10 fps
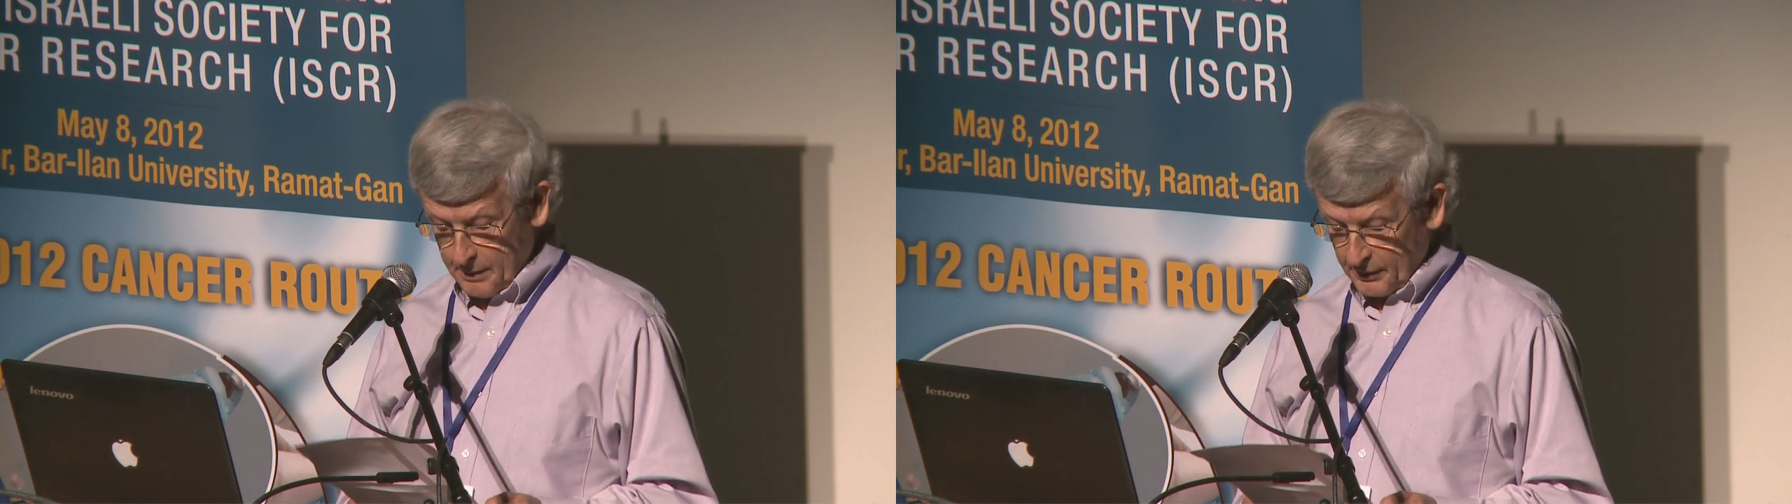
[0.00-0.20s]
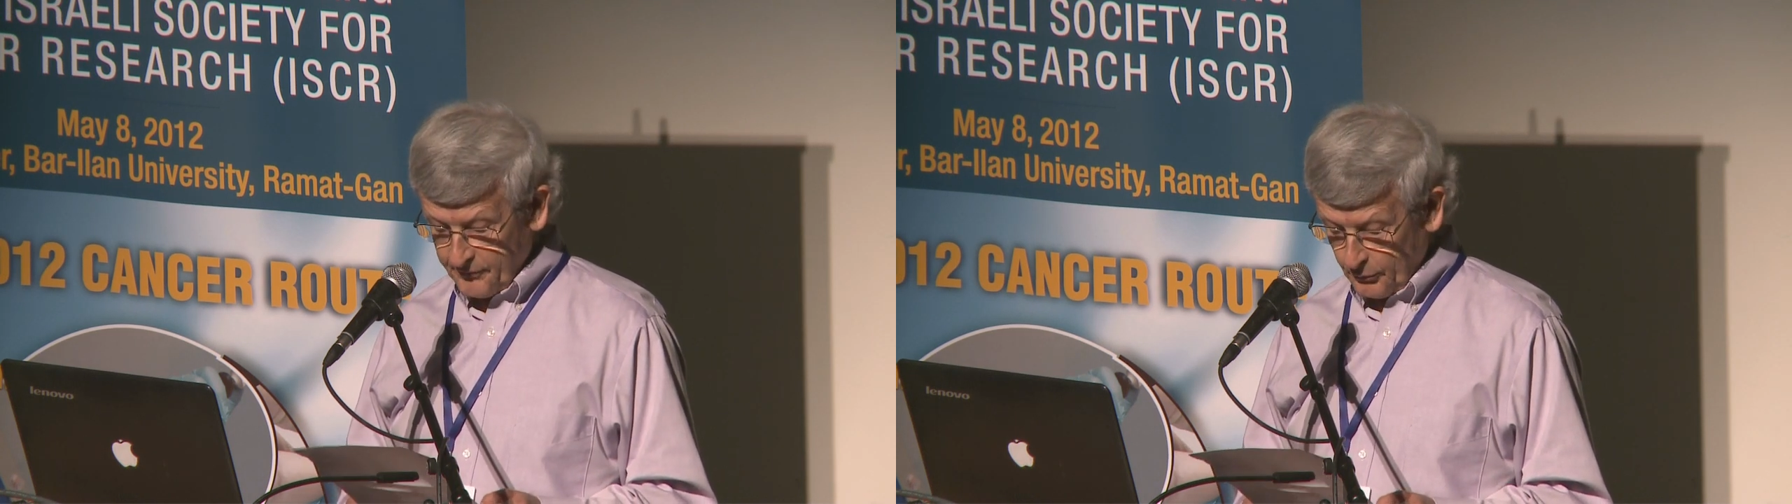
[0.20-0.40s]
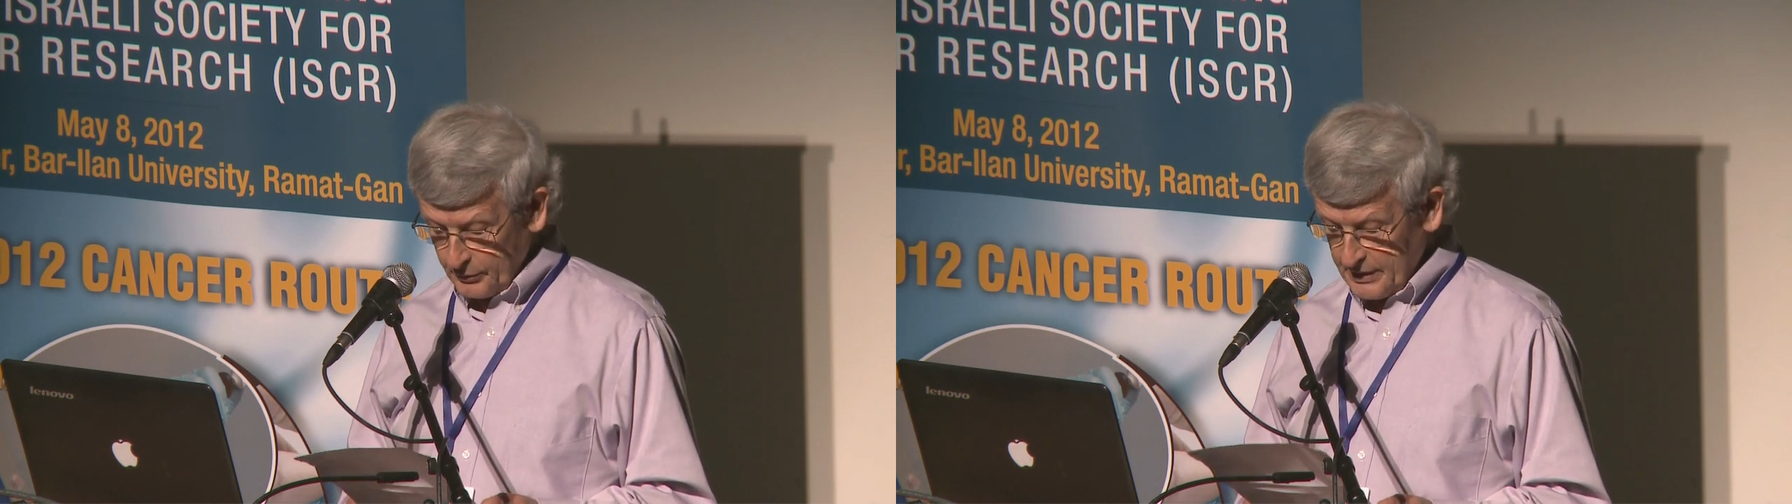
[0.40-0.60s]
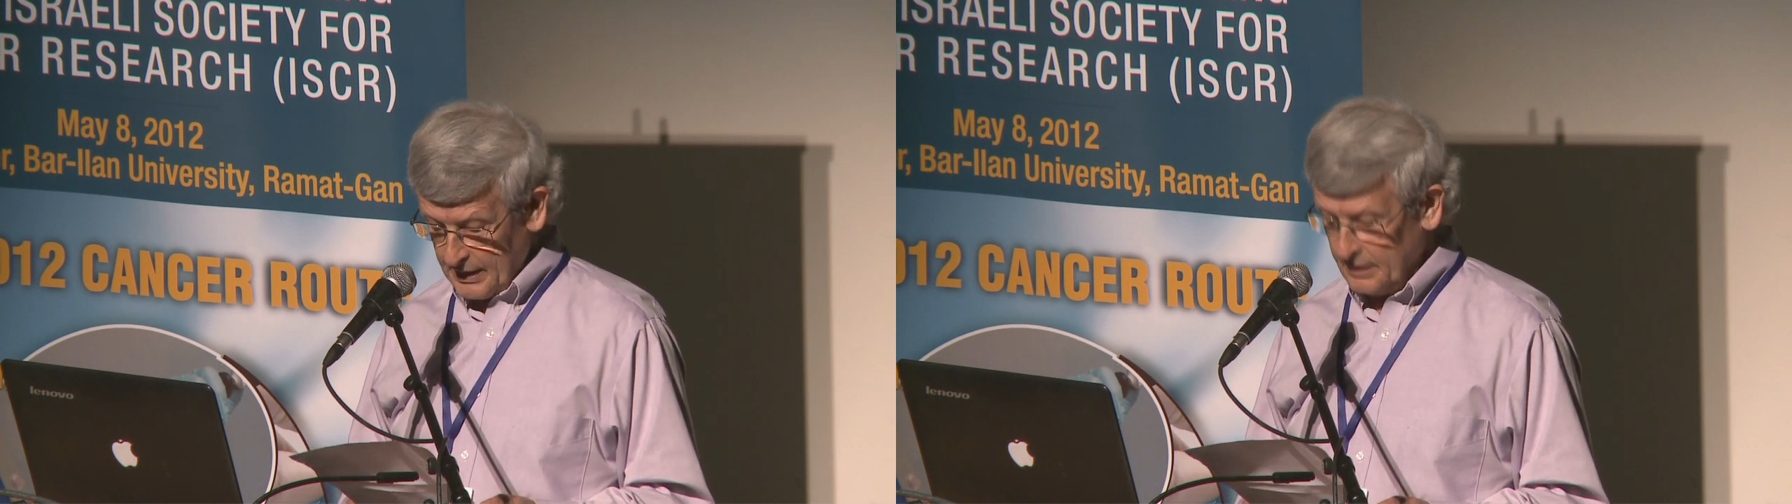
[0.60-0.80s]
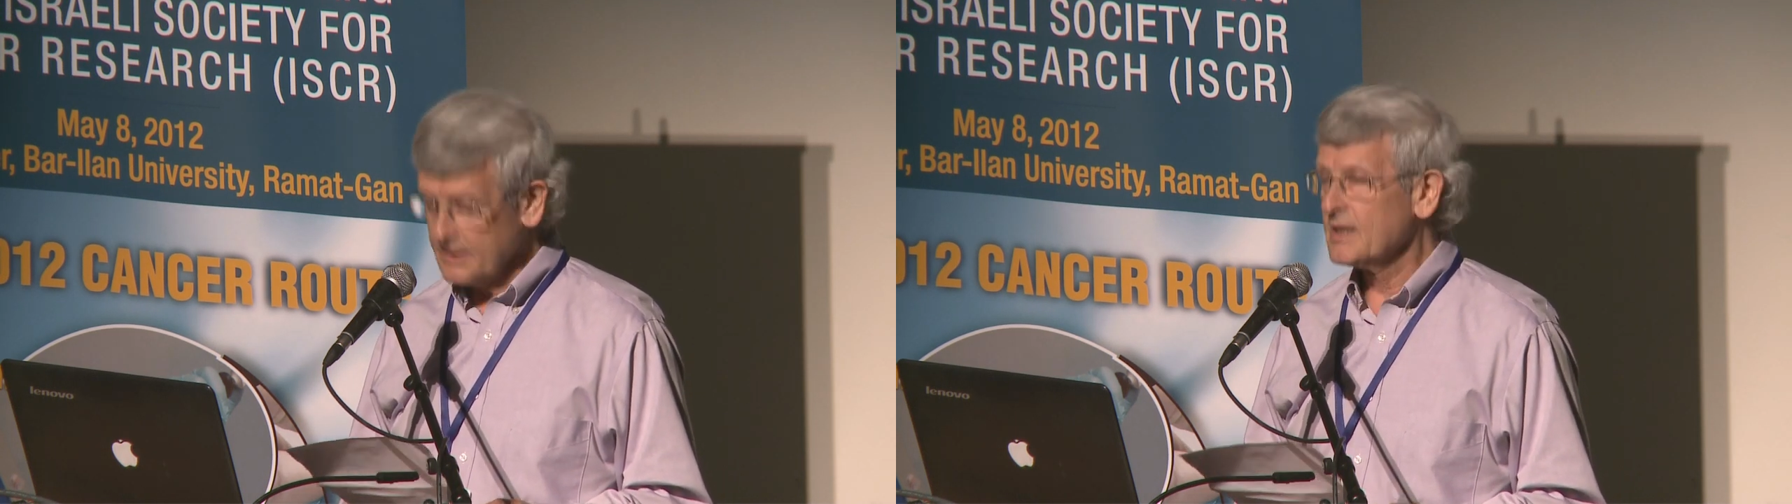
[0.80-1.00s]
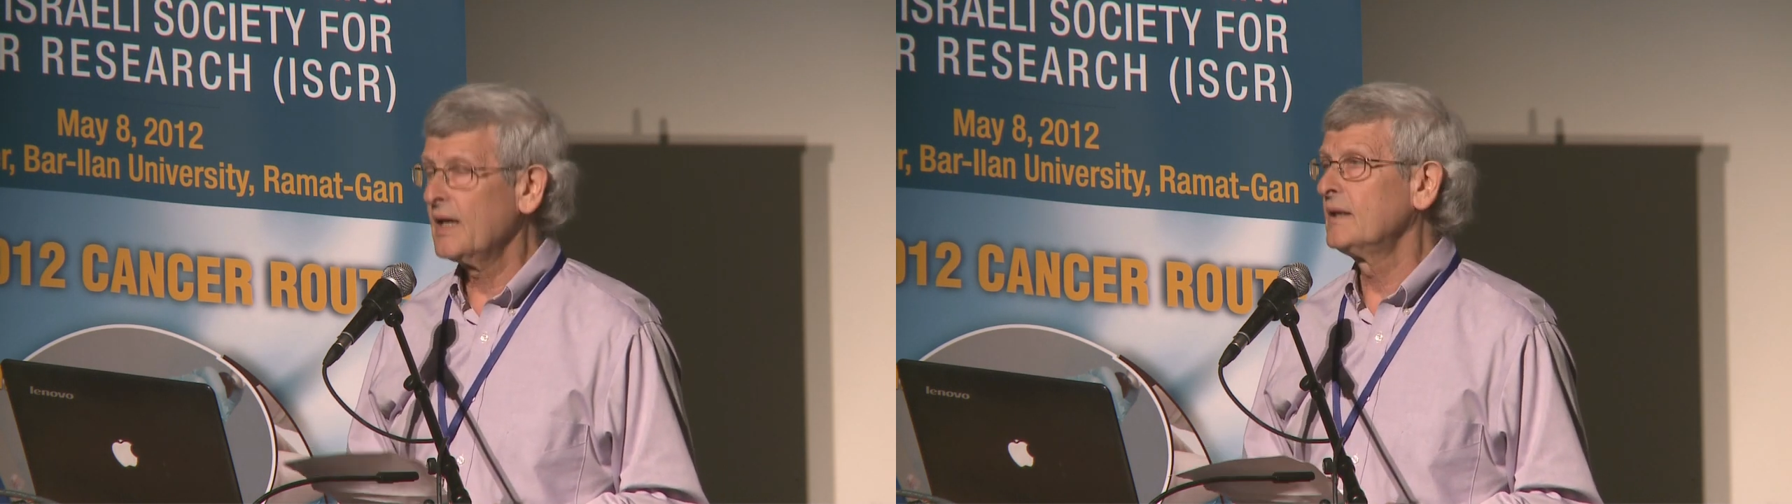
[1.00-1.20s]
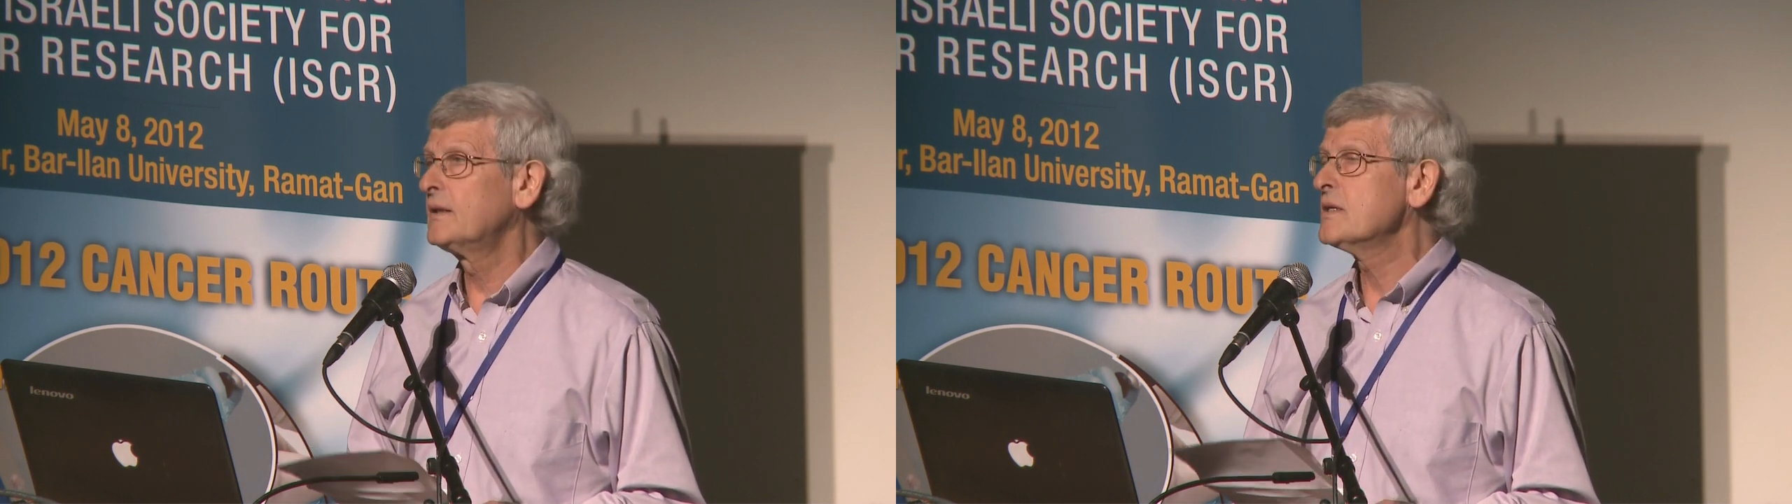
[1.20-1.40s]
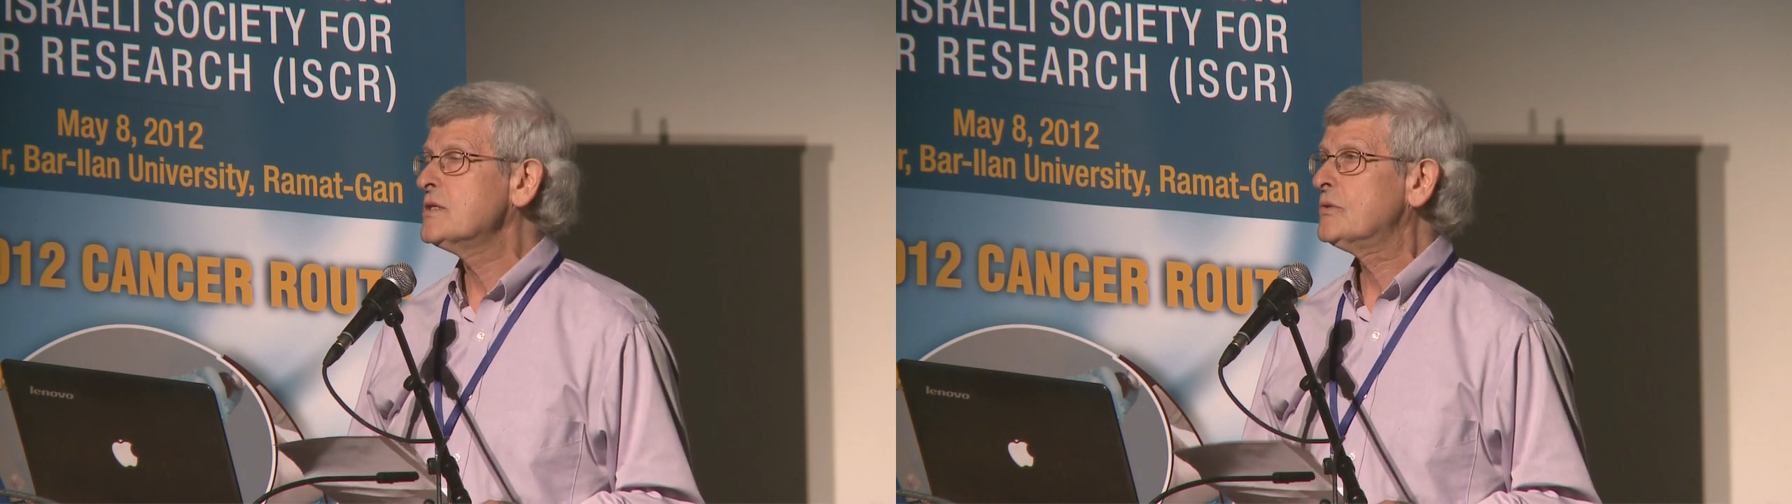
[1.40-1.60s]
But for the young
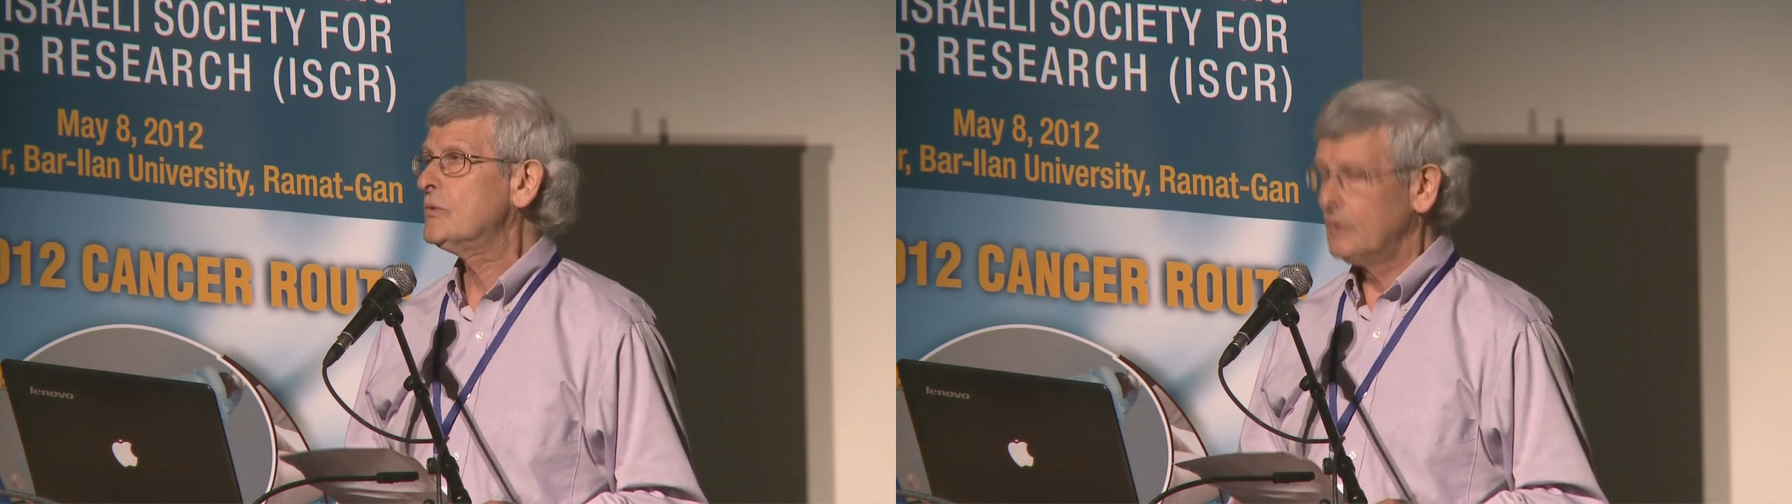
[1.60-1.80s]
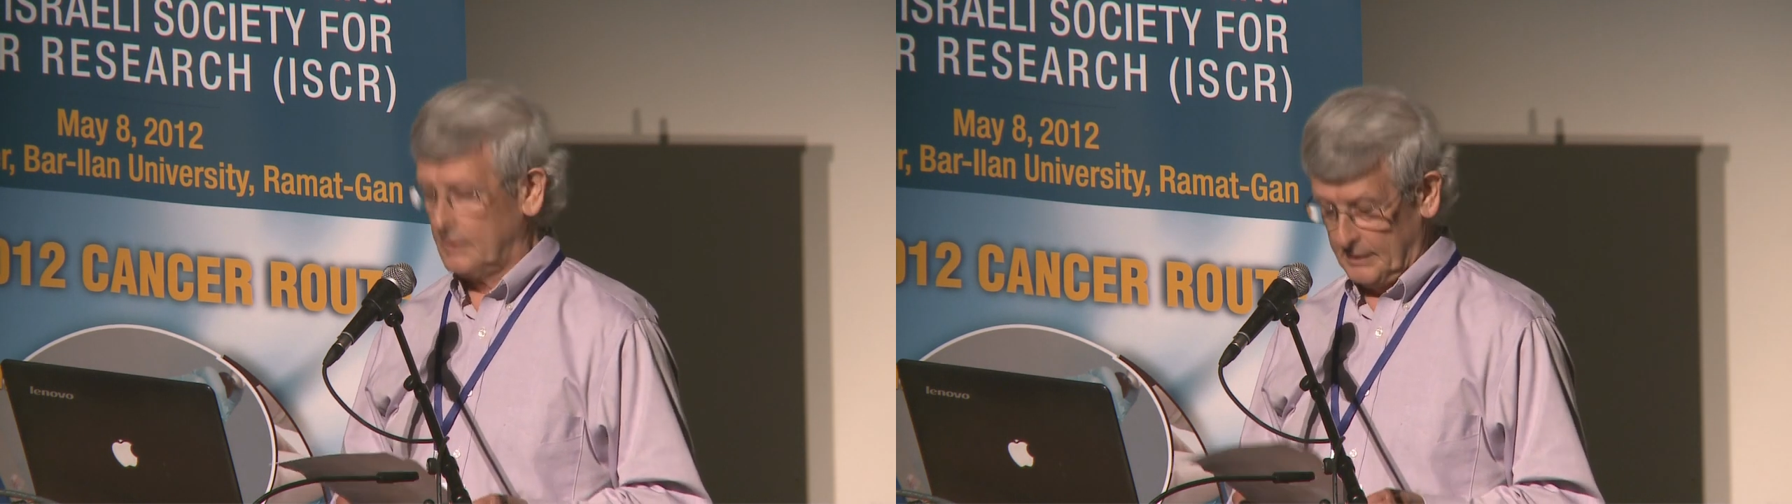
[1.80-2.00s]
scientist